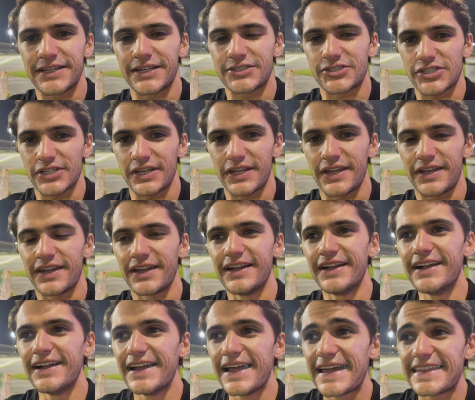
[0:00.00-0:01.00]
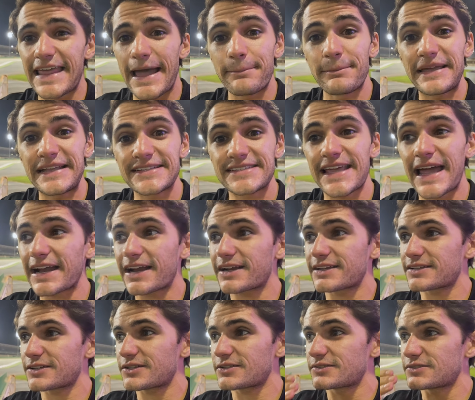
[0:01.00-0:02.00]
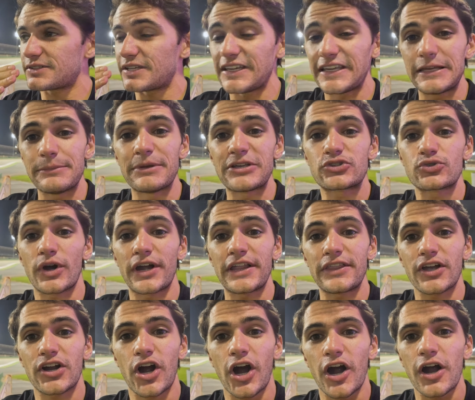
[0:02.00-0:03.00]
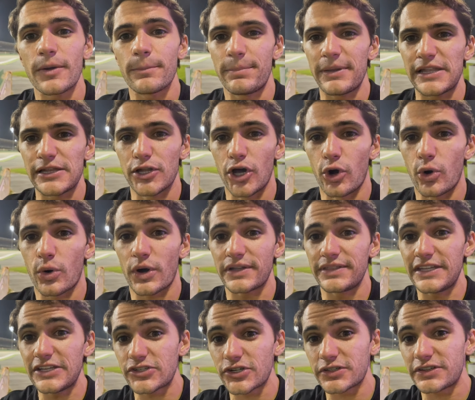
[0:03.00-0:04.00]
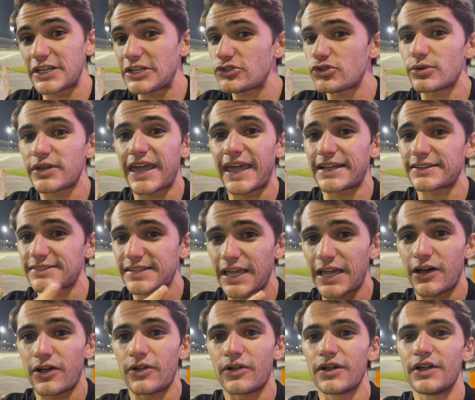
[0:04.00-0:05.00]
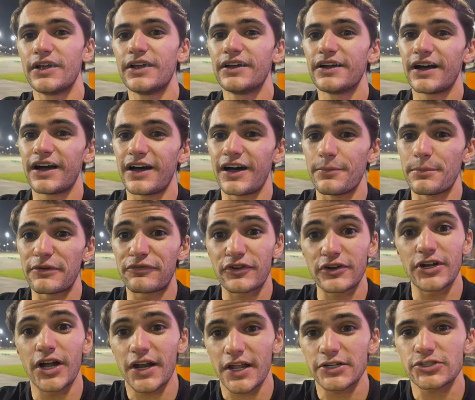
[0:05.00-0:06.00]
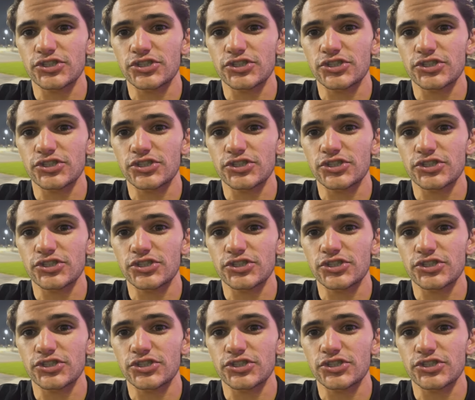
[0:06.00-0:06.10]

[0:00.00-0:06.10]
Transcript: touching it, and that means that team is running the car a bit lower. And these are things you can't tell um, if you're not on